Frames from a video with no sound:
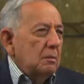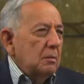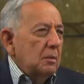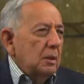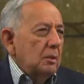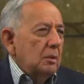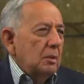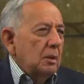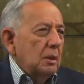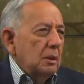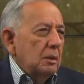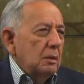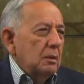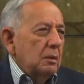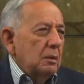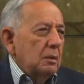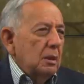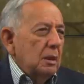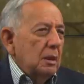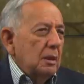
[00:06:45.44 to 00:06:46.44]
we were
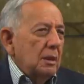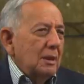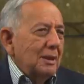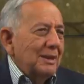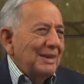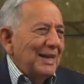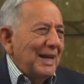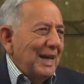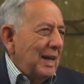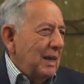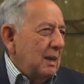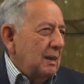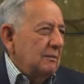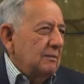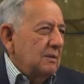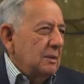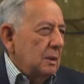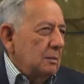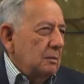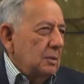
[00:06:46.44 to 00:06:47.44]
under an attack
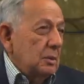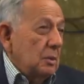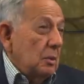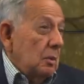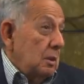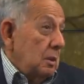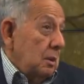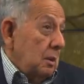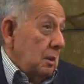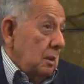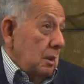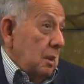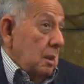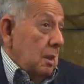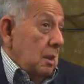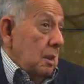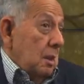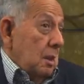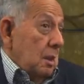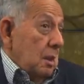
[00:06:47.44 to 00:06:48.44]
of some sort.
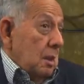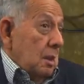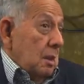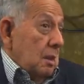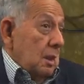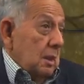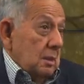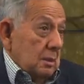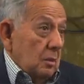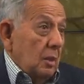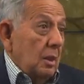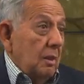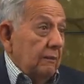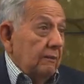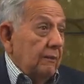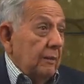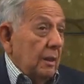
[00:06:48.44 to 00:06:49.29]
That's what I